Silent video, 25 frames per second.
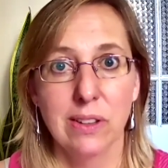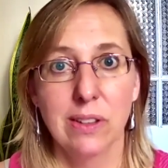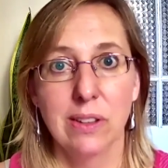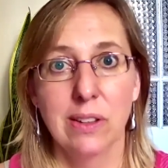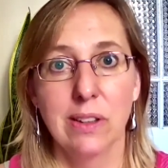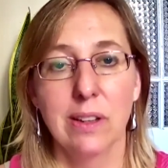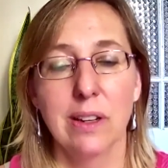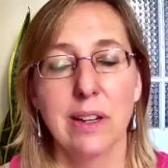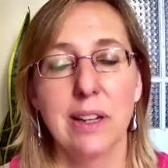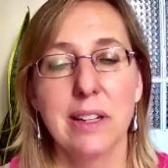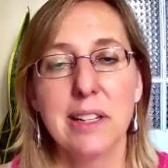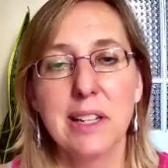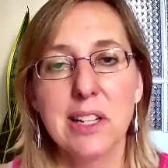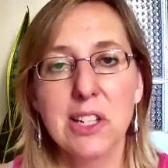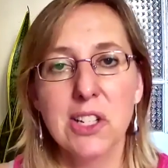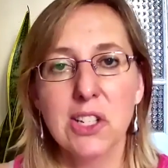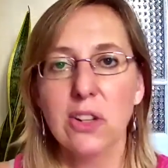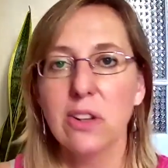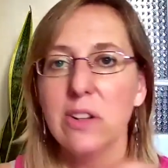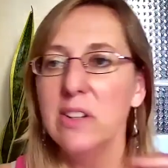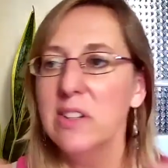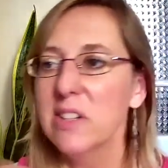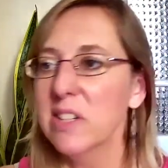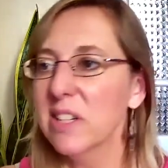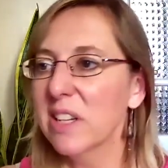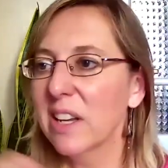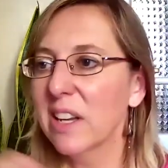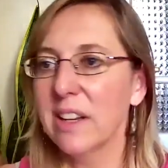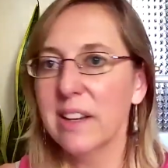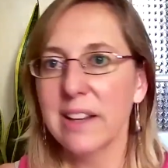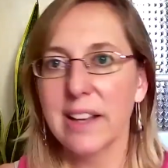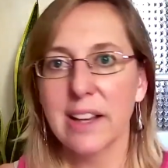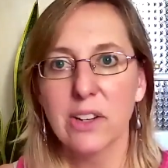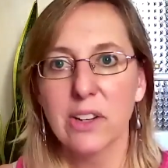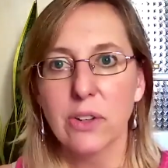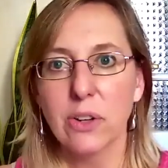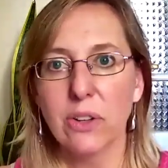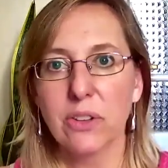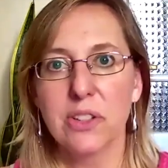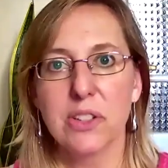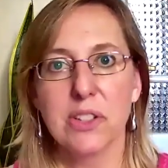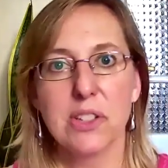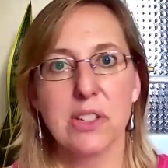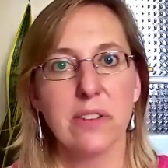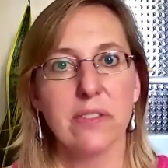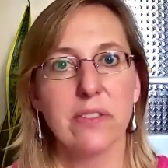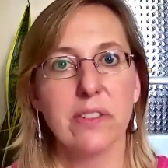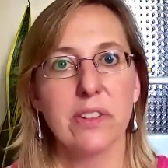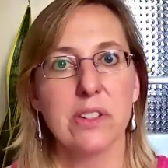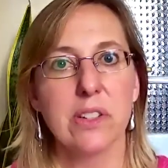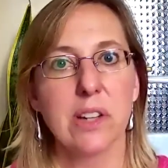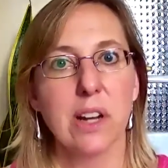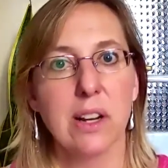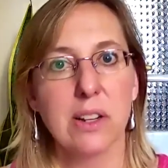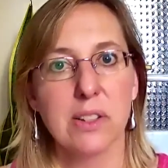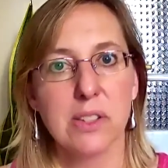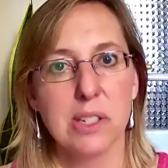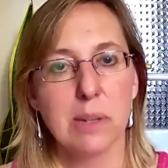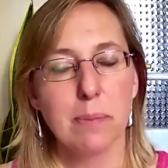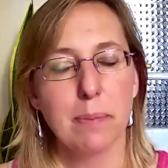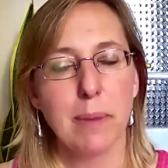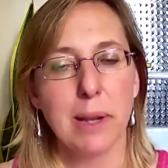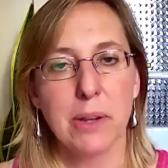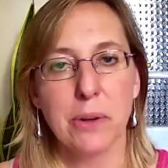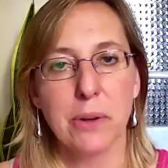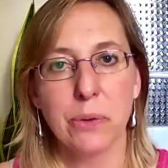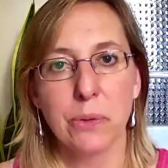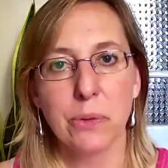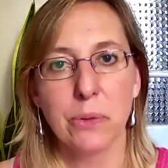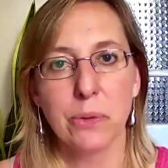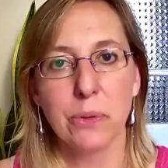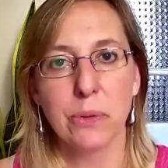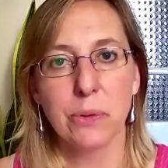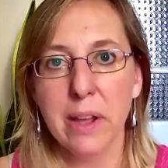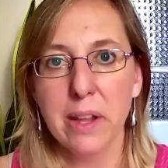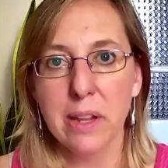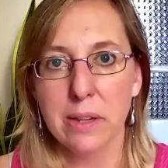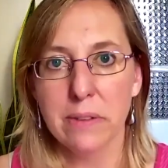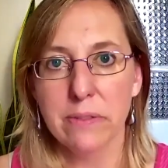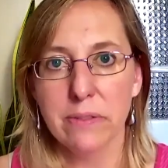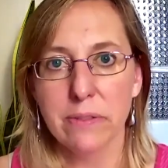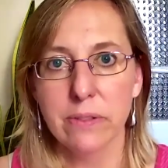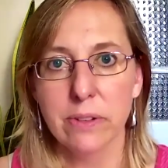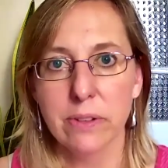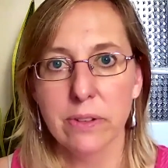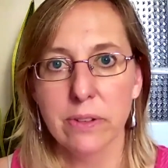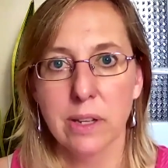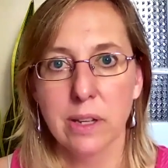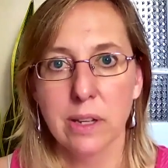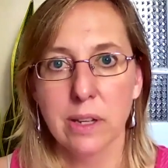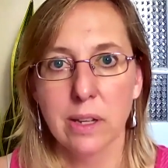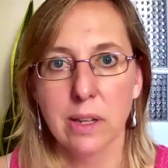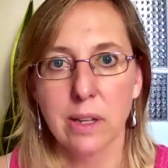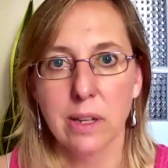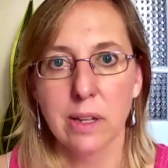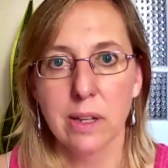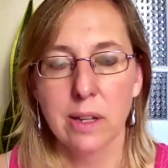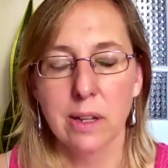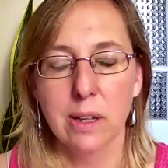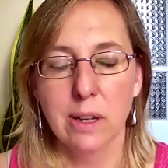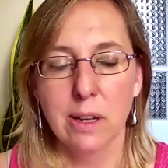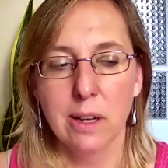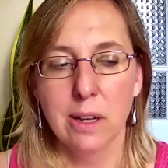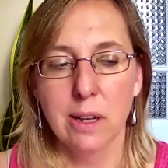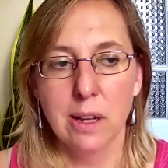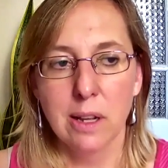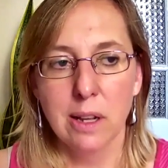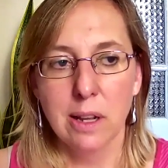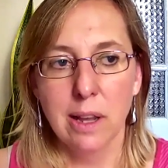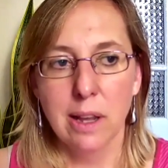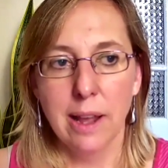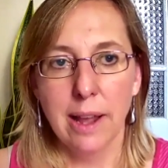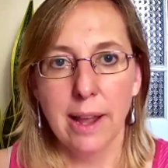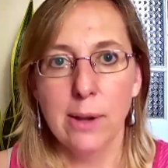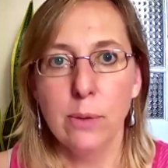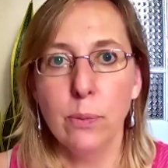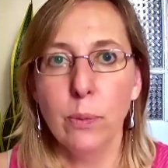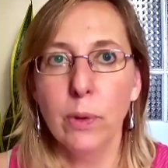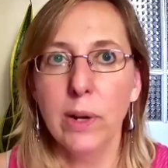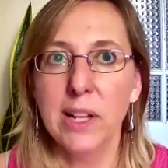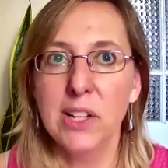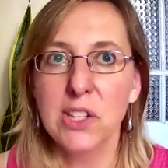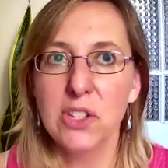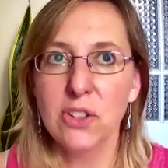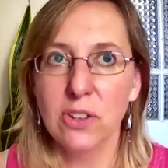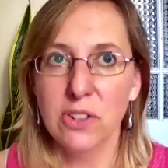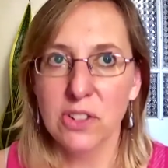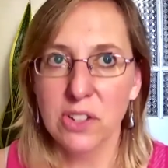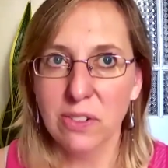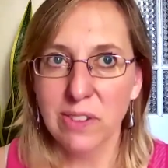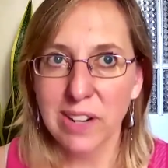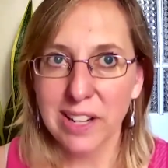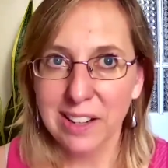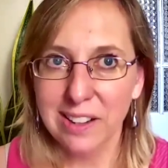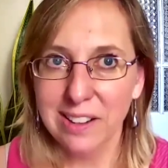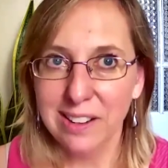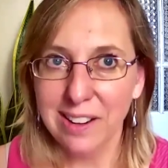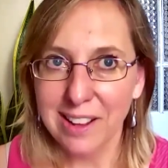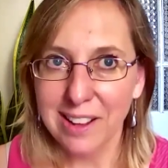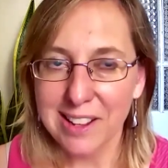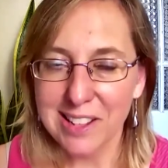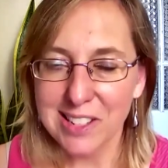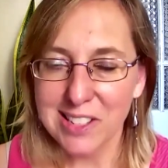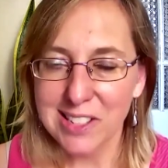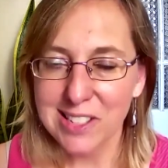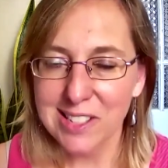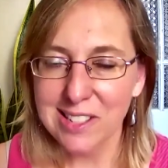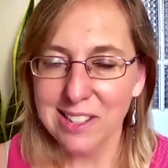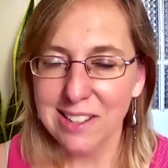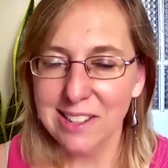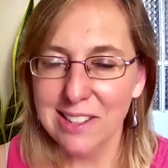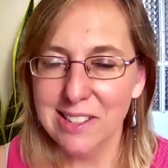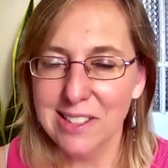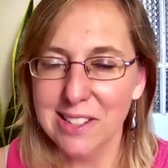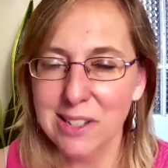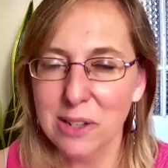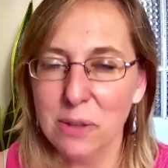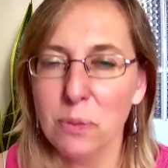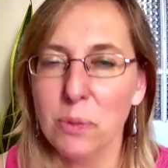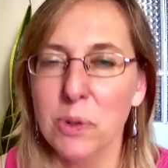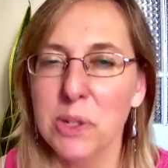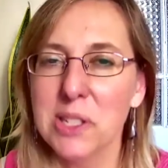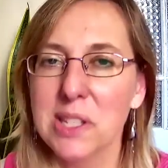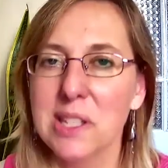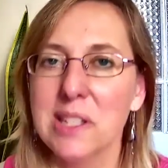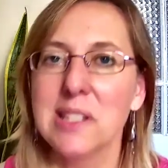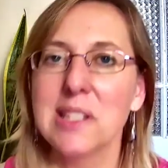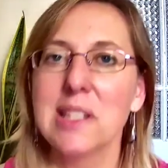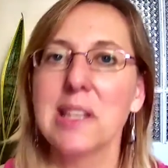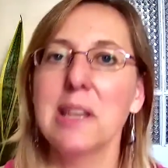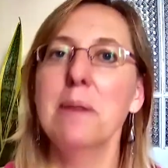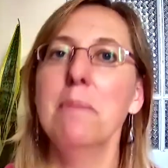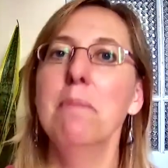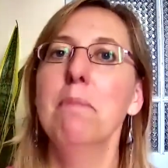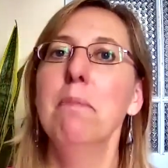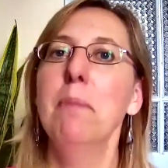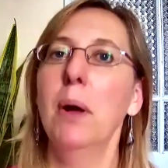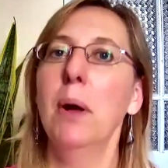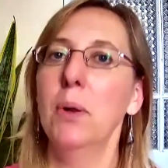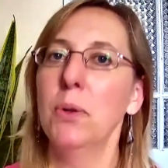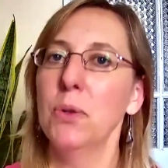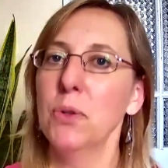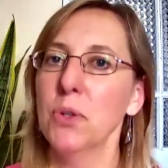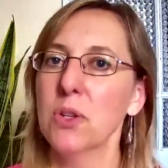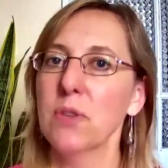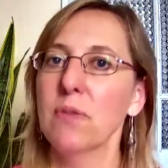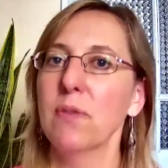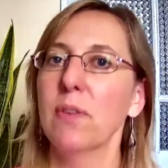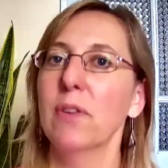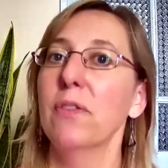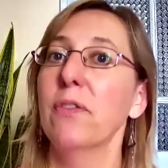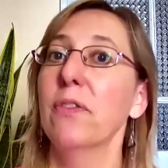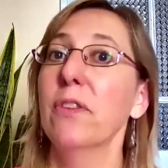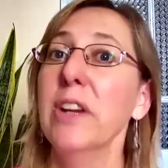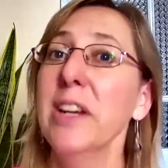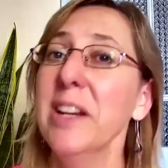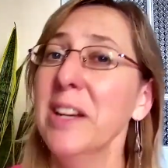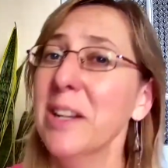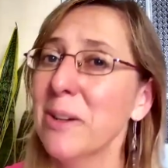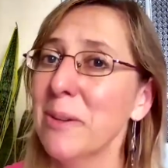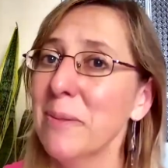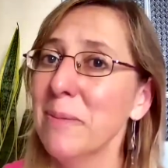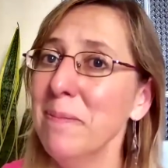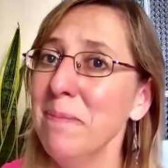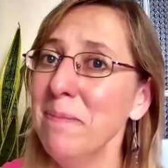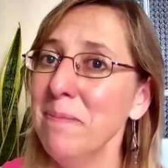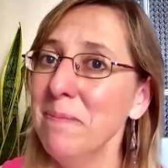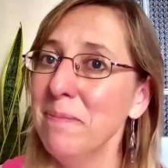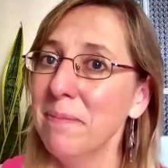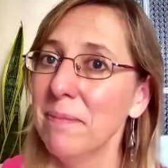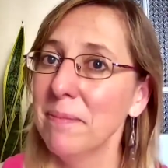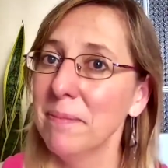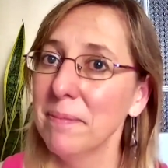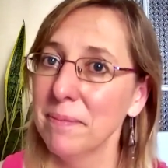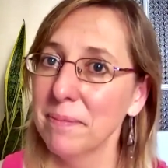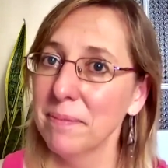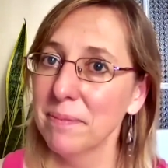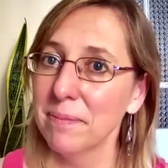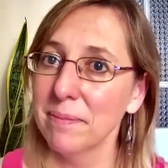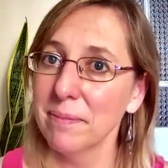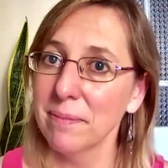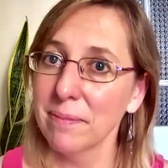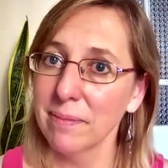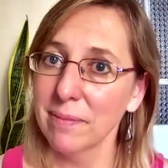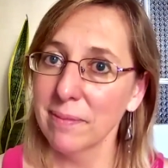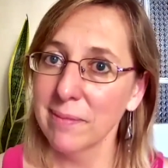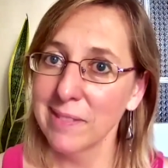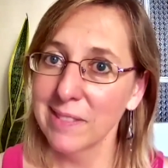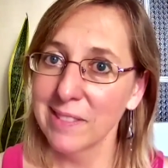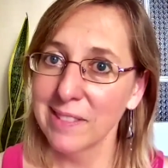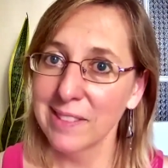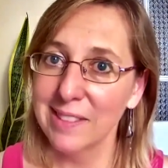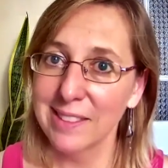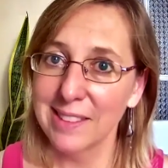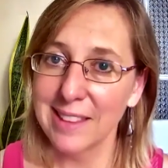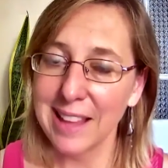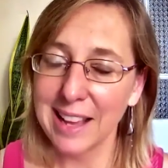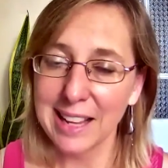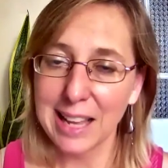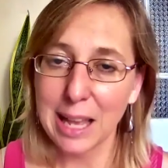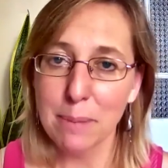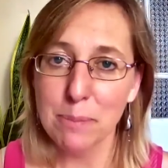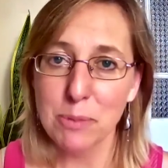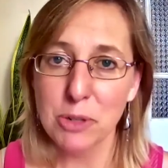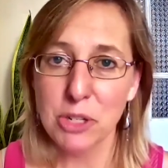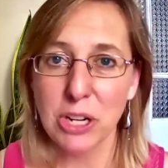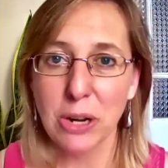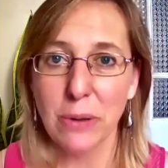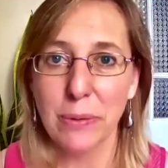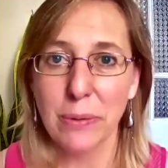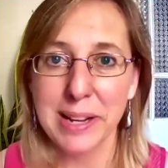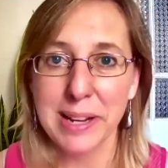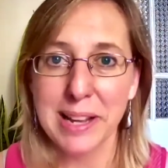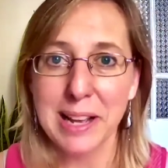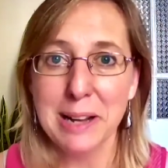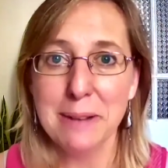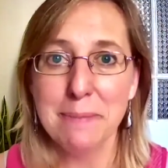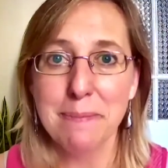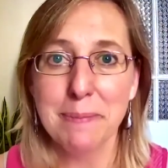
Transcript: And I started to connect all these different dots in my own life. And what I started to recognize is it was this impulse for freedom that kept showing up.